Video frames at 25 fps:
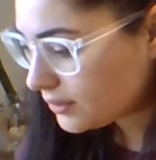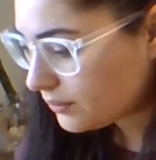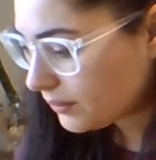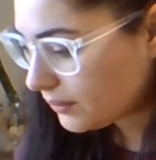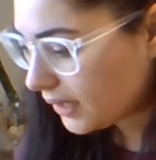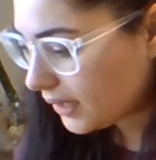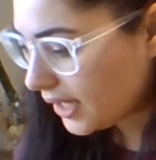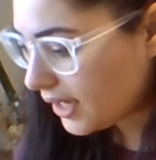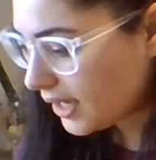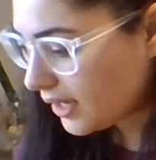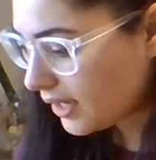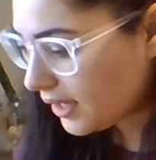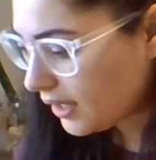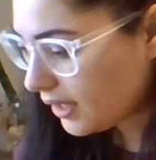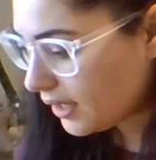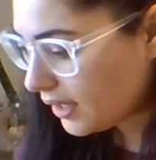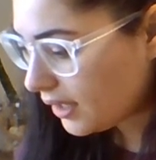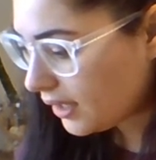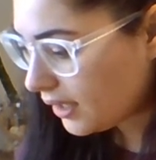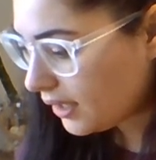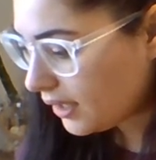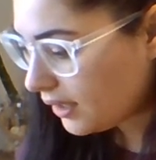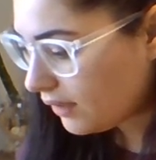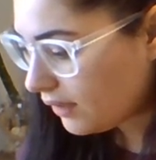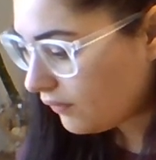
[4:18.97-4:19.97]
we
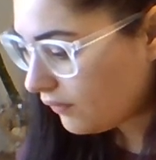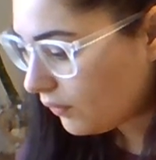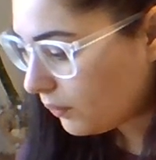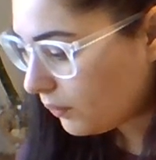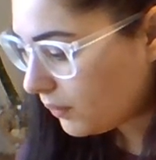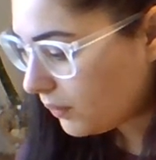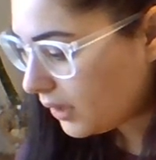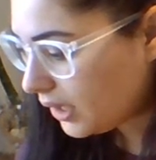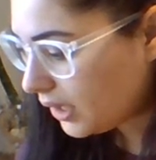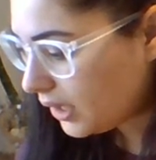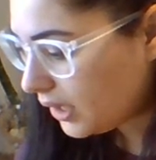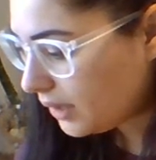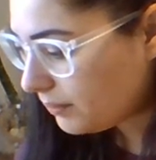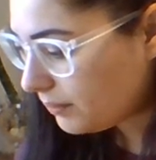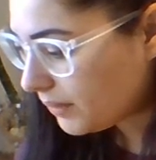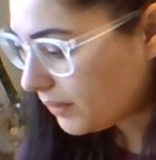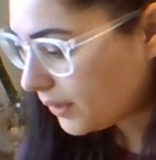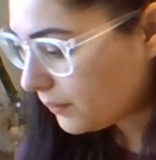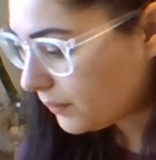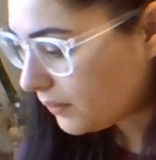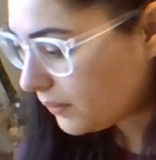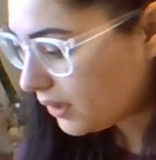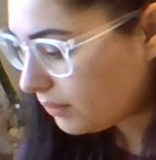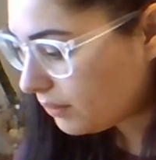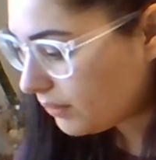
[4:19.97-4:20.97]
have 1 by
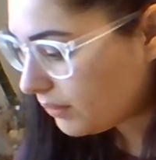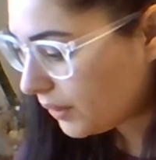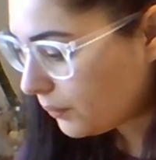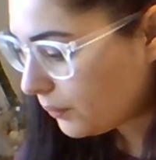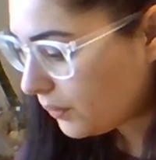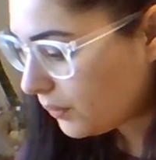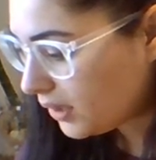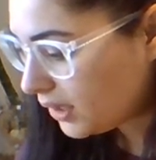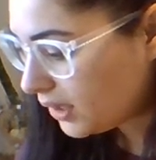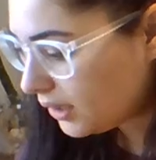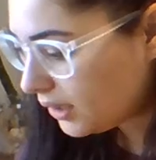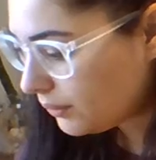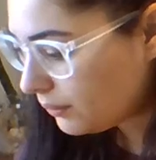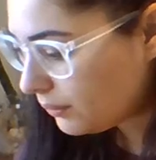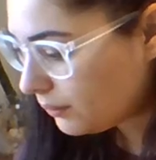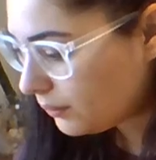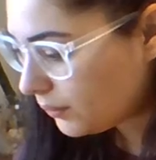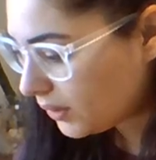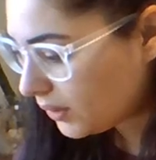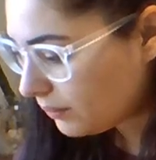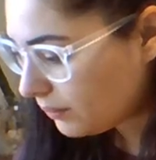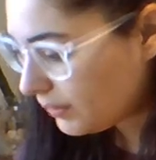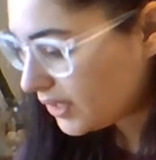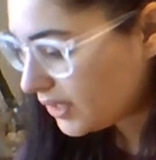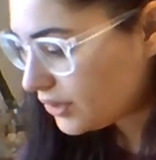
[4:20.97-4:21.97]
1 by 1,
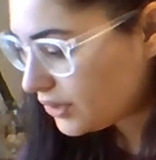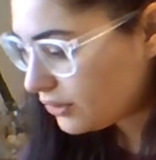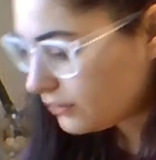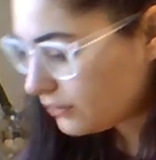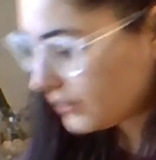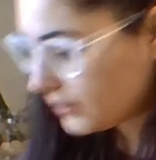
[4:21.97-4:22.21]
1 by 2 by